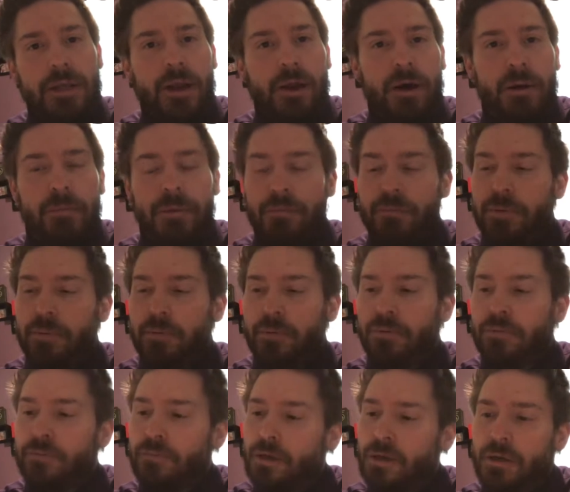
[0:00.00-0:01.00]
you know, I mean,
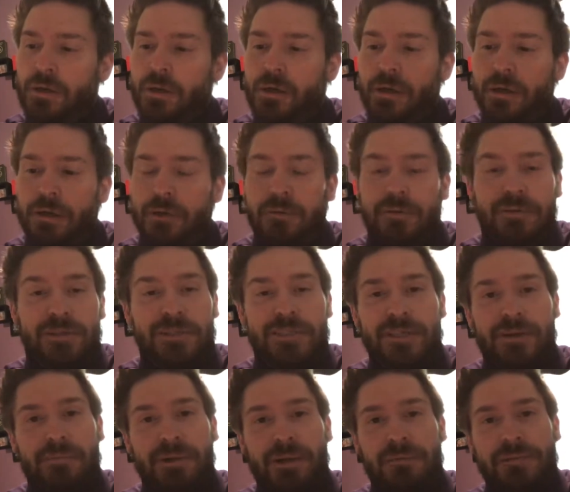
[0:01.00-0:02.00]
people,
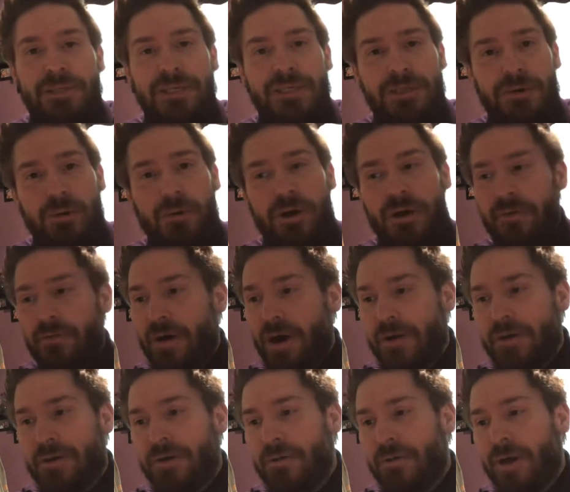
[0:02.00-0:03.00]
sometimes the story of how
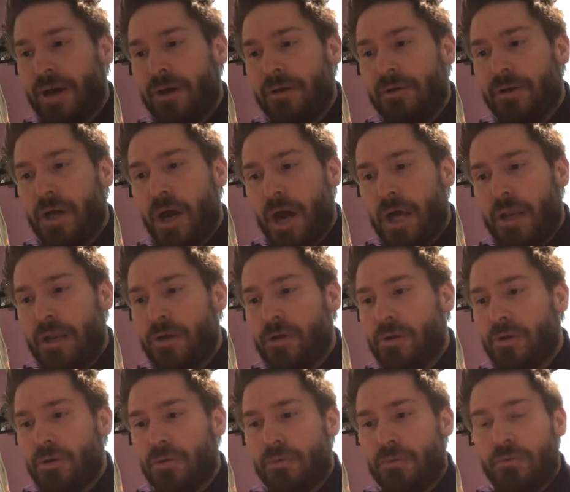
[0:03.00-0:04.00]
you got it
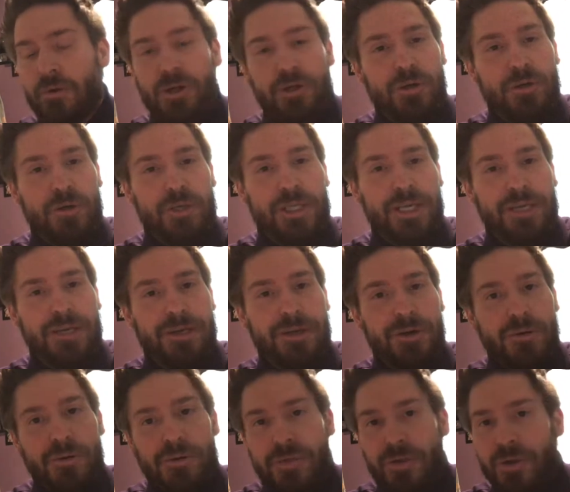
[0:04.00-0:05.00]
or what you intend to
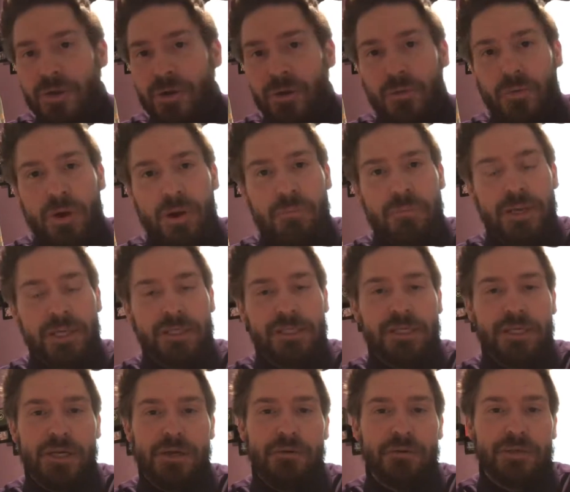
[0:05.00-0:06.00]
do with it or what it means
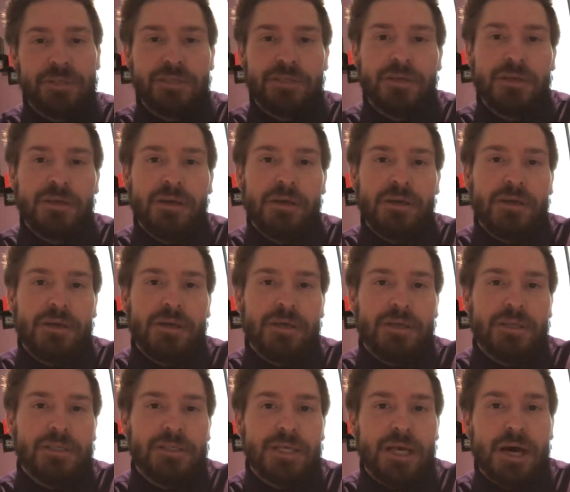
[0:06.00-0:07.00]
to you is
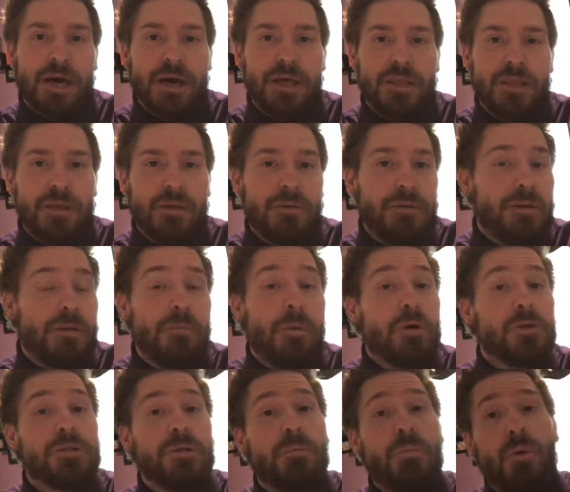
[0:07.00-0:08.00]
the
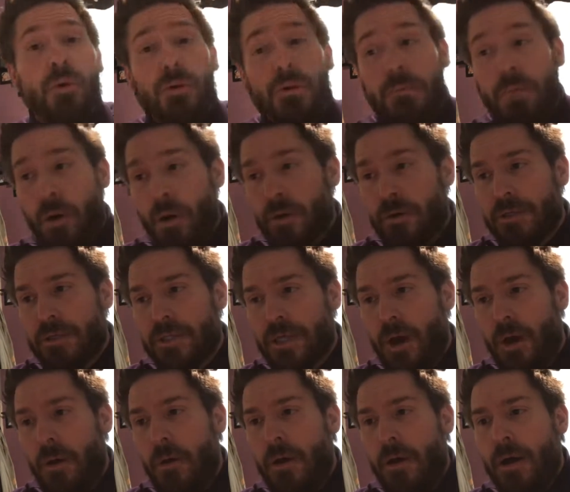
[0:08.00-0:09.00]
most important part.
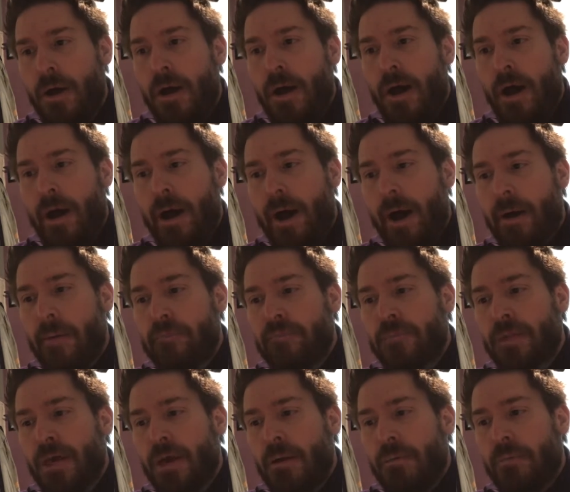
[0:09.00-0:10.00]
So,
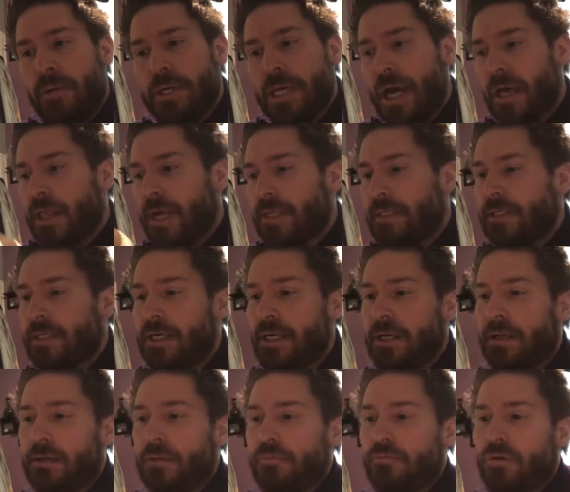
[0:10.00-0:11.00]
but yeah, that's
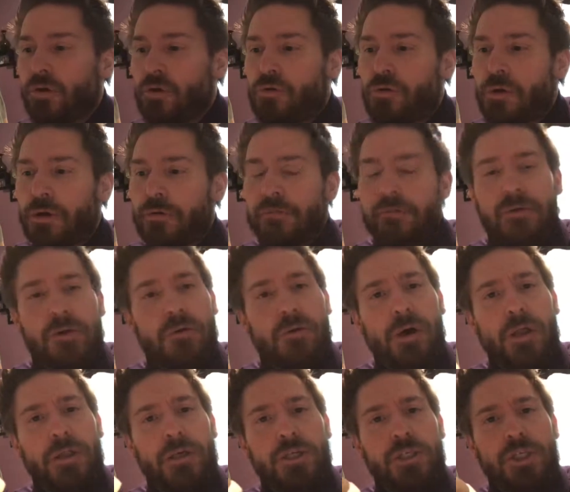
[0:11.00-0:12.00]
it. Real quick review
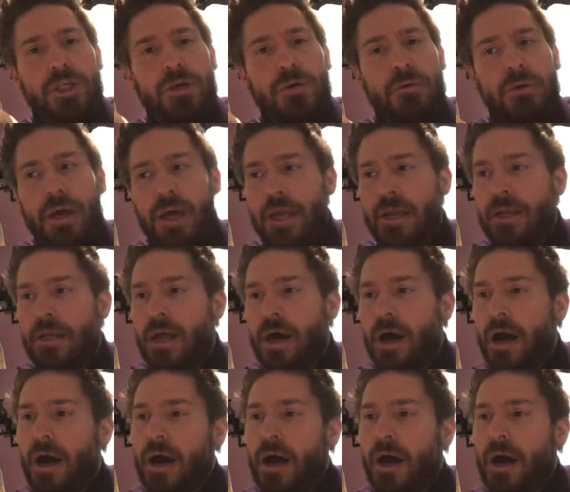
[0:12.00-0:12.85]
on this shoe, and